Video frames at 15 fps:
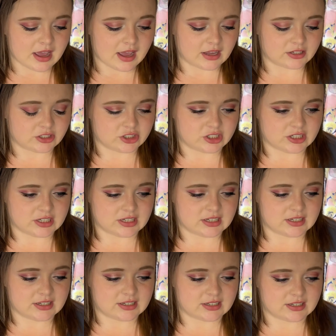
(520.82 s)

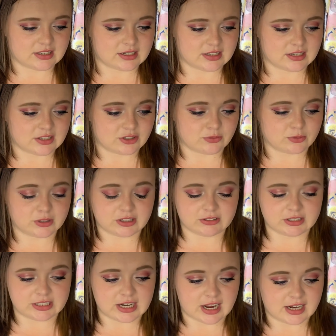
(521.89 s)
She is really,
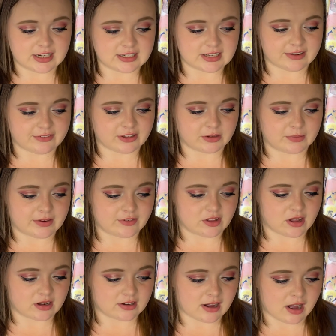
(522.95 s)
really nice. I feel like we have a
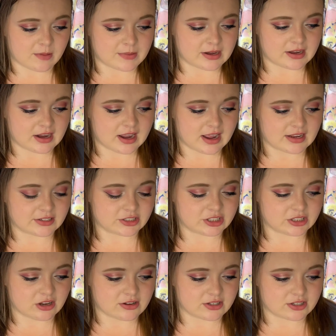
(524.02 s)
lot in common, and
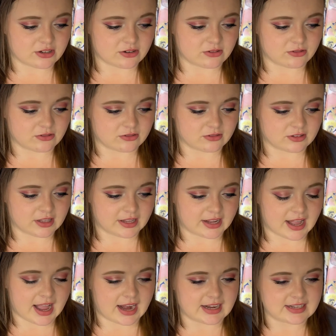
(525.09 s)
she also like
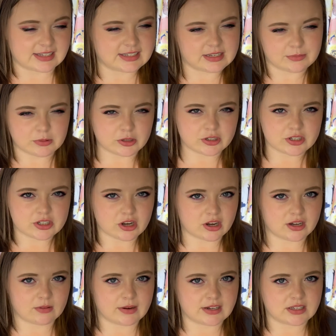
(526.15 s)
had a similar
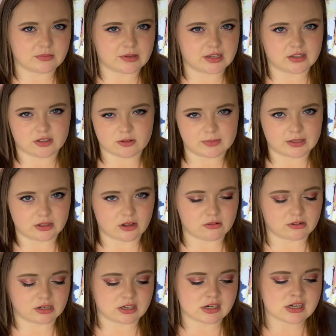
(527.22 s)
starting weight to me, a little bit
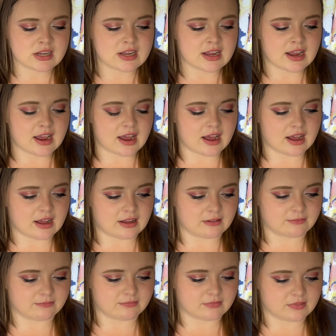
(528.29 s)
lower,
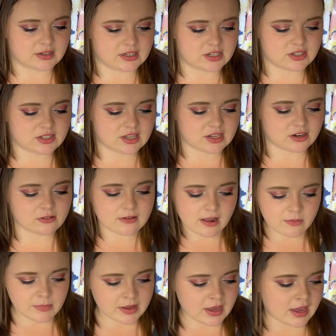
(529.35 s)
and just like
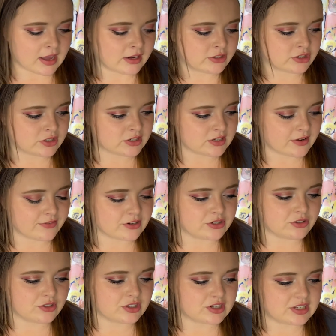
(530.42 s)
around my age and stuff. And
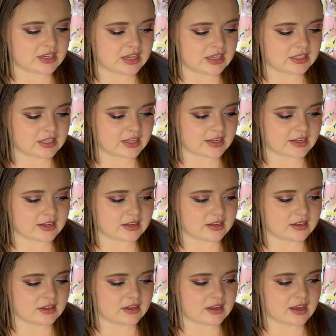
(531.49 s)
so just seeing like
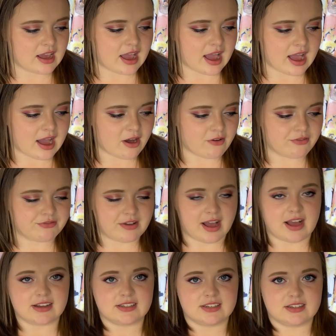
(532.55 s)
how
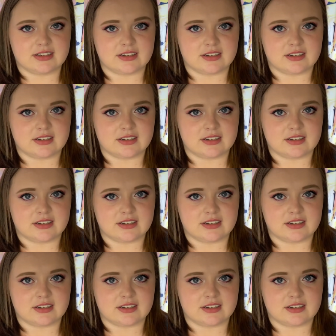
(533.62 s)
fast